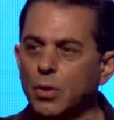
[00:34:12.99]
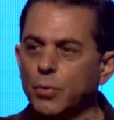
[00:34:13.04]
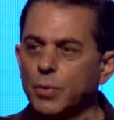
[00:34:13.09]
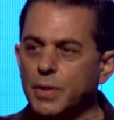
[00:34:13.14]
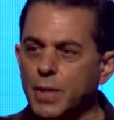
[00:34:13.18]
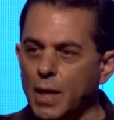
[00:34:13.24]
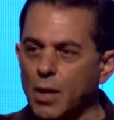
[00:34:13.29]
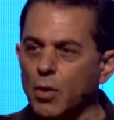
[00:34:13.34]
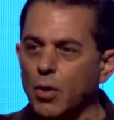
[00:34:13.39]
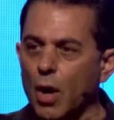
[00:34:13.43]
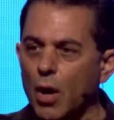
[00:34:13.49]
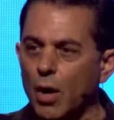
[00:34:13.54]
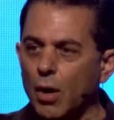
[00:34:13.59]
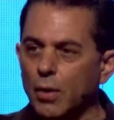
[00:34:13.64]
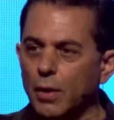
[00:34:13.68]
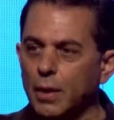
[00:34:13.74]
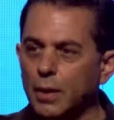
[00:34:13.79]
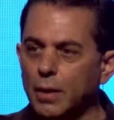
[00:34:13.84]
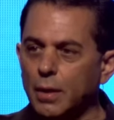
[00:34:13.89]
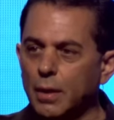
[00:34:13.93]
who was an
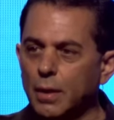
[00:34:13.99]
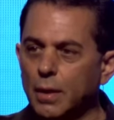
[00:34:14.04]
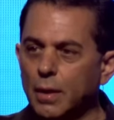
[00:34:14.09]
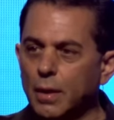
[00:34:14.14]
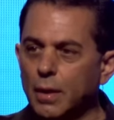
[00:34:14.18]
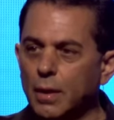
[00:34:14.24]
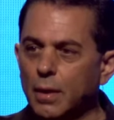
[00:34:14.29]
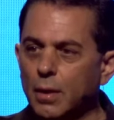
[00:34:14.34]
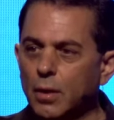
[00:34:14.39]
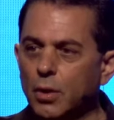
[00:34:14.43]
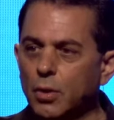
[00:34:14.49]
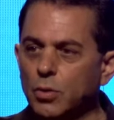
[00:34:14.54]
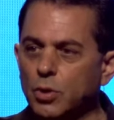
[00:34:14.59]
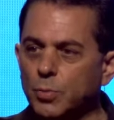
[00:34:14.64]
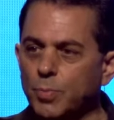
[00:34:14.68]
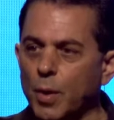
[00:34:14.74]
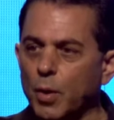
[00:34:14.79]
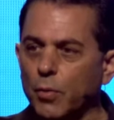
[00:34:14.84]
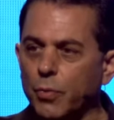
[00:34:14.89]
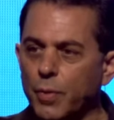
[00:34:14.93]
alcoholic, who
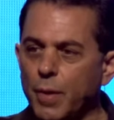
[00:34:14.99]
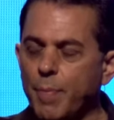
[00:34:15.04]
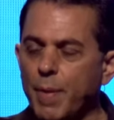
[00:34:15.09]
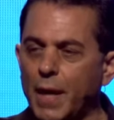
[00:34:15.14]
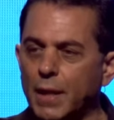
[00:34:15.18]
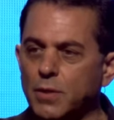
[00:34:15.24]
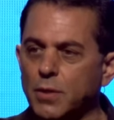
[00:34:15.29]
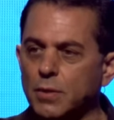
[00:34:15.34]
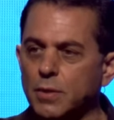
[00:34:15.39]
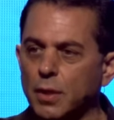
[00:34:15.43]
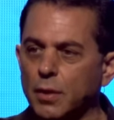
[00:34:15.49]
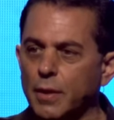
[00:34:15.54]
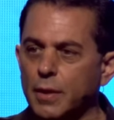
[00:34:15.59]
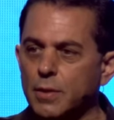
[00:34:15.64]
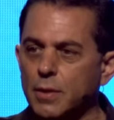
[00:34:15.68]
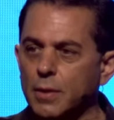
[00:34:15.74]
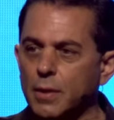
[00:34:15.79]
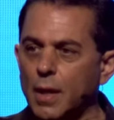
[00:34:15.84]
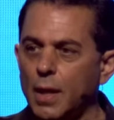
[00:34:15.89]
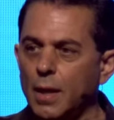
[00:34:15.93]
smoked 3 packs of
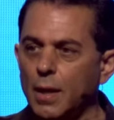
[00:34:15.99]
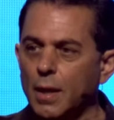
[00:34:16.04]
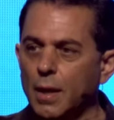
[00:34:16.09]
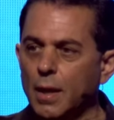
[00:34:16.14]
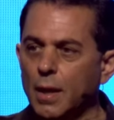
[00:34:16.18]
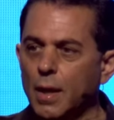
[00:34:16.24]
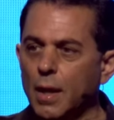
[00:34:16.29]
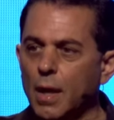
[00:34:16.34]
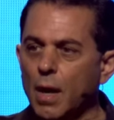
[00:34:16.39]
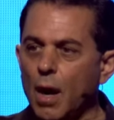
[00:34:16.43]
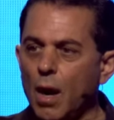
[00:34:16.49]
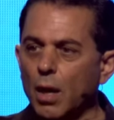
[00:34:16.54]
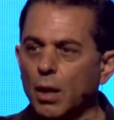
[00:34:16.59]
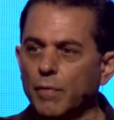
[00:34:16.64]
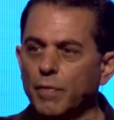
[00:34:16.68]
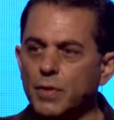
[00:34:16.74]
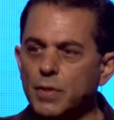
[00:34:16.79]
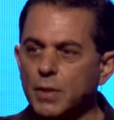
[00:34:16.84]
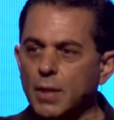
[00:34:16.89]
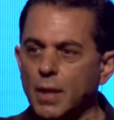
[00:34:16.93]
cigarettes a day,
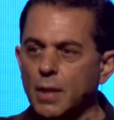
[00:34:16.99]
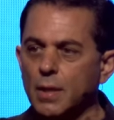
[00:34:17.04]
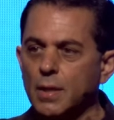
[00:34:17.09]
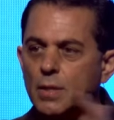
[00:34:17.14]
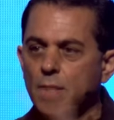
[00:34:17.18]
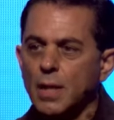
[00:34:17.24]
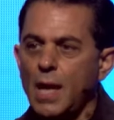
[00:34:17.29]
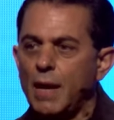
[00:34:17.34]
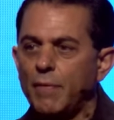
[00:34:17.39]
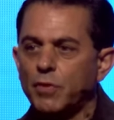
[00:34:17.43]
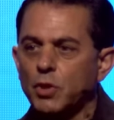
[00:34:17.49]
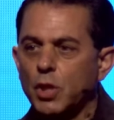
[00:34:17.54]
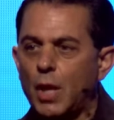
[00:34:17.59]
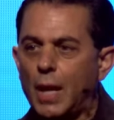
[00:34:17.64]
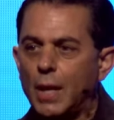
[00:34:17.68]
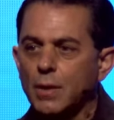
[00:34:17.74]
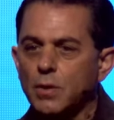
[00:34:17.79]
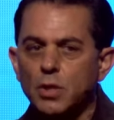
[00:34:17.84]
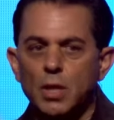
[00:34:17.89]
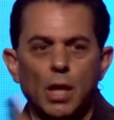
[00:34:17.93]
all of a sudden his life
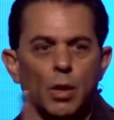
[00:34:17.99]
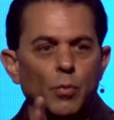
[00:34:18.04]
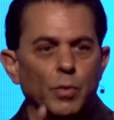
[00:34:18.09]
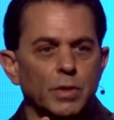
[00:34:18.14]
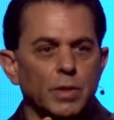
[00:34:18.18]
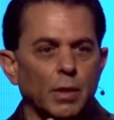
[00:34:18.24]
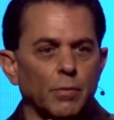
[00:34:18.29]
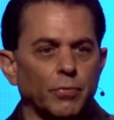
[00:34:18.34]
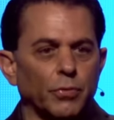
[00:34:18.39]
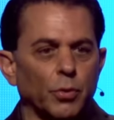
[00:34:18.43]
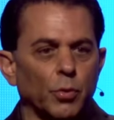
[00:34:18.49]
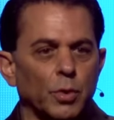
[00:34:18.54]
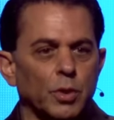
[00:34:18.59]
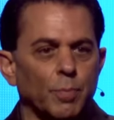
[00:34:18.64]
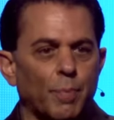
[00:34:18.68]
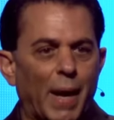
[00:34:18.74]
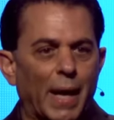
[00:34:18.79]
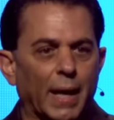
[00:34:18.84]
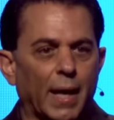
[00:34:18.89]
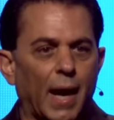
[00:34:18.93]
changed and was
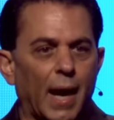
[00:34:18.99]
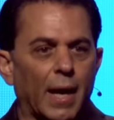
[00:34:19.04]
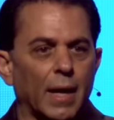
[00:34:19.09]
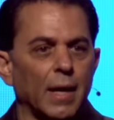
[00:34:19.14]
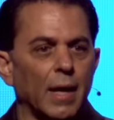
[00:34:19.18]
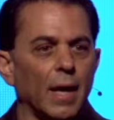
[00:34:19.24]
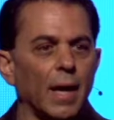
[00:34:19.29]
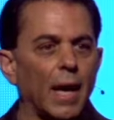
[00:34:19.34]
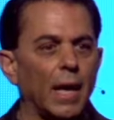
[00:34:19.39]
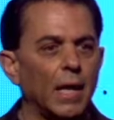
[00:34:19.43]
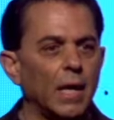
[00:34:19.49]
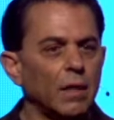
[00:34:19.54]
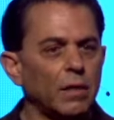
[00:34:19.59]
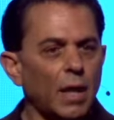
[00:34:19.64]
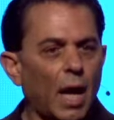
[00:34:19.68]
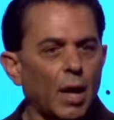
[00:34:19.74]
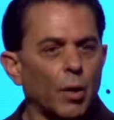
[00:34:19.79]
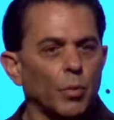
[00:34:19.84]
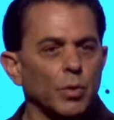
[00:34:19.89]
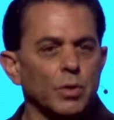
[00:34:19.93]
influenced by God. And he
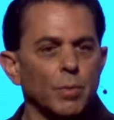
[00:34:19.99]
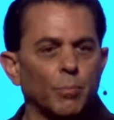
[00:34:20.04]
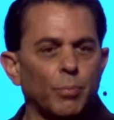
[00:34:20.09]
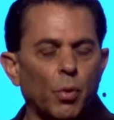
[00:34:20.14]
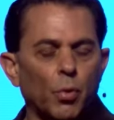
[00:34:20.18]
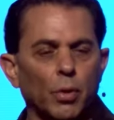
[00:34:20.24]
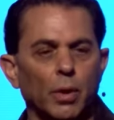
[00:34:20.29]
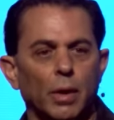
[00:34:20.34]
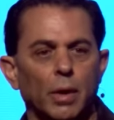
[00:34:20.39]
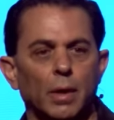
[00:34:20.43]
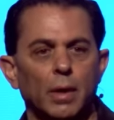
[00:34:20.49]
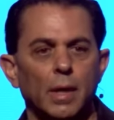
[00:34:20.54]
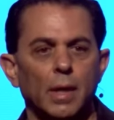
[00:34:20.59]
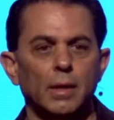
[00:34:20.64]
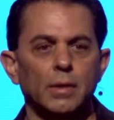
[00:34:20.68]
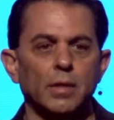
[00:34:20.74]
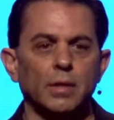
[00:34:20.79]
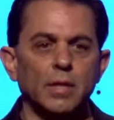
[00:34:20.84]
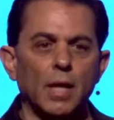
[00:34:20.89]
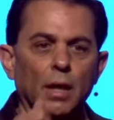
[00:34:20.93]
thought it was important
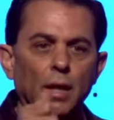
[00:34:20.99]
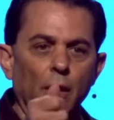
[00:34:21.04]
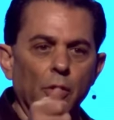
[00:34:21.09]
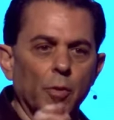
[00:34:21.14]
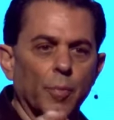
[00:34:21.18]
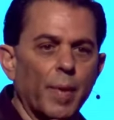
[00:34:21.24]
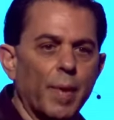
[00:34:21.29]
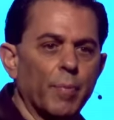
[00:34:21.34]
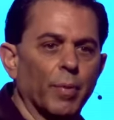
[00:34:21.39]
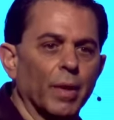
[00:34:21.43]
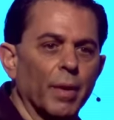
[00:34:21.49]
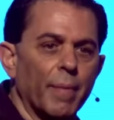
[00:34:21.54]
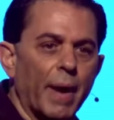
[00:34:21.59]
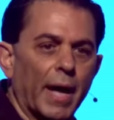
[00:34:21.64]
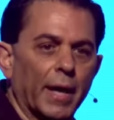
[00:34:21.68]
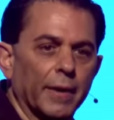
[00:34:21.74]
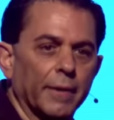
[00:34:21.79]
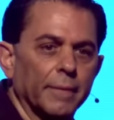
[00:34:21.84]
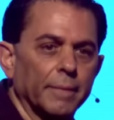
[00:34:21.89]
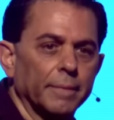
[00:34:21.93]
to tell other people
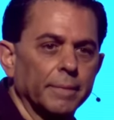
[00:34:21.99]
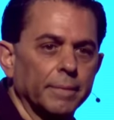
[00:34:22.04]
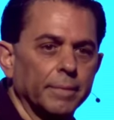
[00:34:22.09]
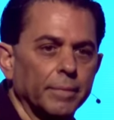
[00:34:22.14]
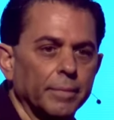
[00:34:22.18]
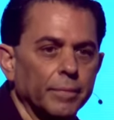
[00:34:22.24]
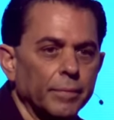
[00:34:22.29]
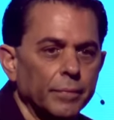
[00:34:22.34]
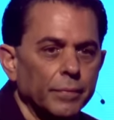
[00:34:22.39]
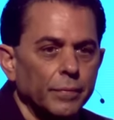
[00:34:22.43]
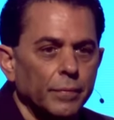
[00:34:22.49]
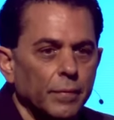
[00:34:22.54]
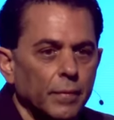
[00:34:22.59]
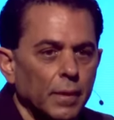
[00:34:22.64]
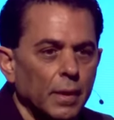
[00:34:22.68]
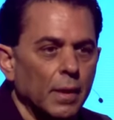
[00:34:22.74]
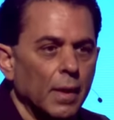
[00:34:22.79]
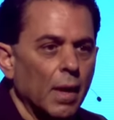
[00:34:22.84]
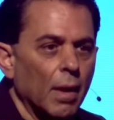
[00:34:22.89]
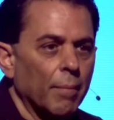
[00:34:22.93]
about it.
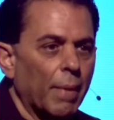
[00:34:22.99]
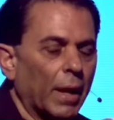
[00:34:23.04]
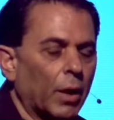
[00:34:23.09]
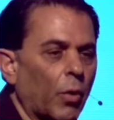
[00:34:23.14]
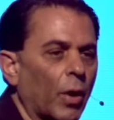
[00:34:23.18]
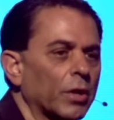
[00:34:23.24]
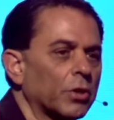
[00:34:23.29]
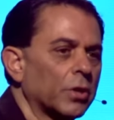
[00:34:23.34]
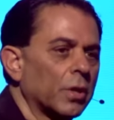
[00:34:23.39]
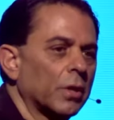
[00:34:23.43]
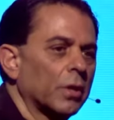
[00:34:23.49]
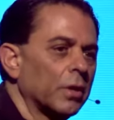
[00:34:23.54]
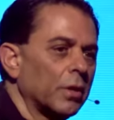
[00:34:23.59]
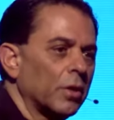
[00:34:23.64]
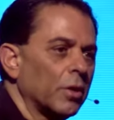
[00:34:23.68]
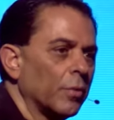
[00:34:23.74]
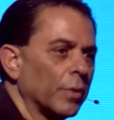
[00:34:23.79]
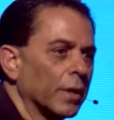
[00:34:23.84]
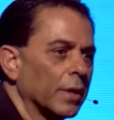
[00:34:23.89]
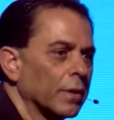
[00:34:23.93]
My question to
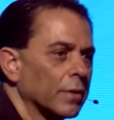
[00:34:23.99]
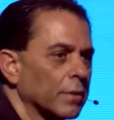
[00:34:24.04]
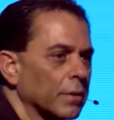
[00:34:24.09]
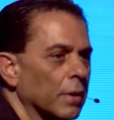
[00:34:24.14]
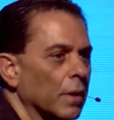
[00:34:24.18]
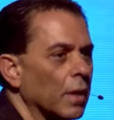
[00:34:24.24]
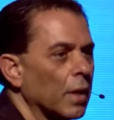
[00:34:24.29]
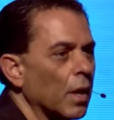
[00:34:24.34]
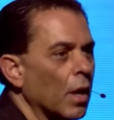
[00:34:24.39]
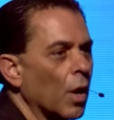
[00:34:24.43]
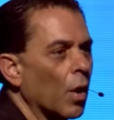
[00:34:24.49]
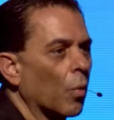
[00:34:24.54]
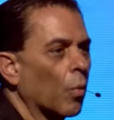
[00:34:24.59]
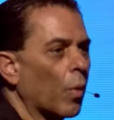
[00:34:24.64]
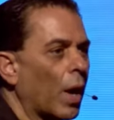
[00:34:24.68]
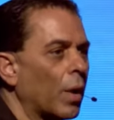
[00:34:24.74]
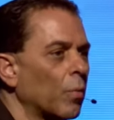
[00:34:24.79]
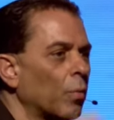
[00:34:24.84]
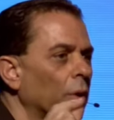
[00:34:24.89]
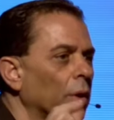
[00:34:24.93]
you is,
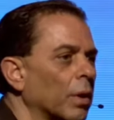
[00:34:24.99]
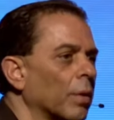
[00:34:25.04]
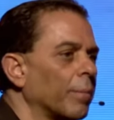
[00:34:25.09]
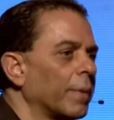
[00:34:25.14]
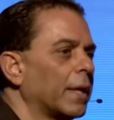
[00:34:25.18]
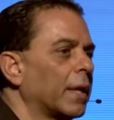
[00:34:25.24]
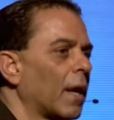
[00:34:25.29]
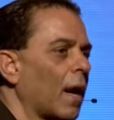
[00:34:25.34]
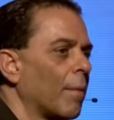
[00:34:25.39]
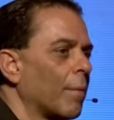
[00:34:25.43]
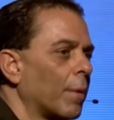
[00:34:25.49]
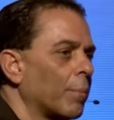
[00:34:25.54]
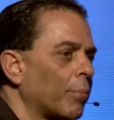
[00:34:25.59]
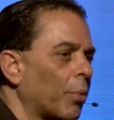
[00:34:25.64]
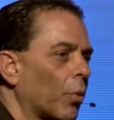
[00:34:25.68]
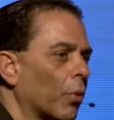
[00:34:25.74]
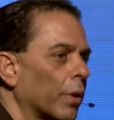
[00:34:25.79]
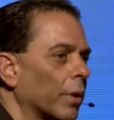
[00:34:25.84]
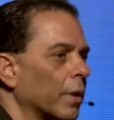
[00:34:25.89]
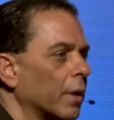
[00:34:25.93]
when will it become
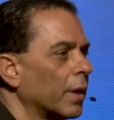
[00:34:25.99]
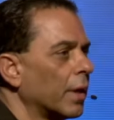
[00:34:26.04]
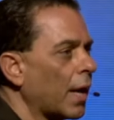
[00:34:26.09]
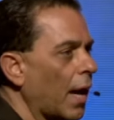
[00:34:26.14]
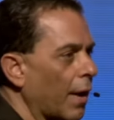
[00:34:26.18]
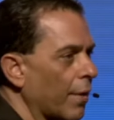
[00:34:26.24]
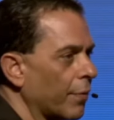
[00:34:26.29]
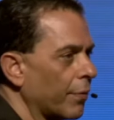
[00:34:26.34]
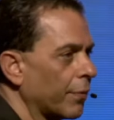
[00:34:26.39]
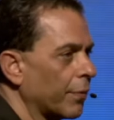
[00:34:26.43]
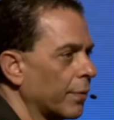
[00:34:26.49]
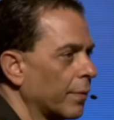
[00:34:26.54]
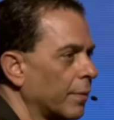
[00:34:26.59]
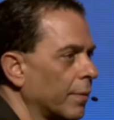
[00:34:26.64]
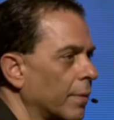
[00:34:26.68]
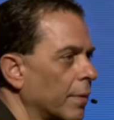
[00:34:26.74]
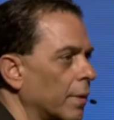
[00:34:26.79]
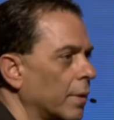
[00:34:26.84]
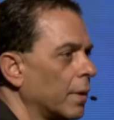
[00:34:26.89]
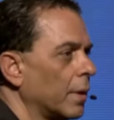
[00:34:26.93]
important enough
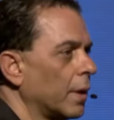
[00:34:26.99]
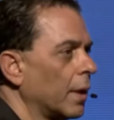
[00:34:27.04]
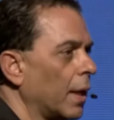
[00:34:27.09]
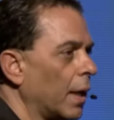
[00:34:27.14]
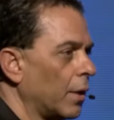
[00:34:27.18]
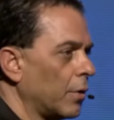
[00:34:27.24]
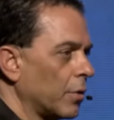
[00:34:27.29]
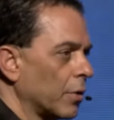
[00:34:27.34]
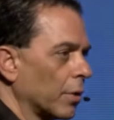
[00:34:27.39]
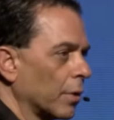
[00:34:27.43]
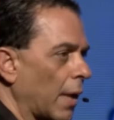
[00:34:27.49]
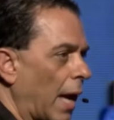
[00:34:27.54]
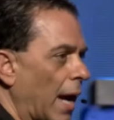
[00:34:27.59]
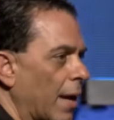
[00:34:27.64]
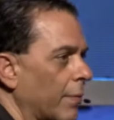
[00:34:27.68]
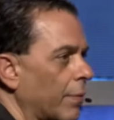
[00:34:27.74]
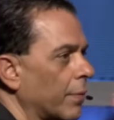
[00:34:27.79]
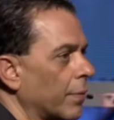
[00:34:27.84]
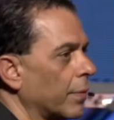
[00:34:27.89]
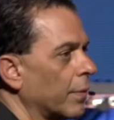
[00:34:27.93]
in your
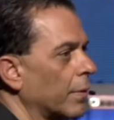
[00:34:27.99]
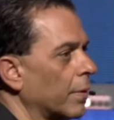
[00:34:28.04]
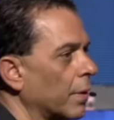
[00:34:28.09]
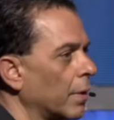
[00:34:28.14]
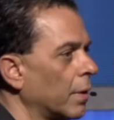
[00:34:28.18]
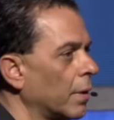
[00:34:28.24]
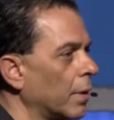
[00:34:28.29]
life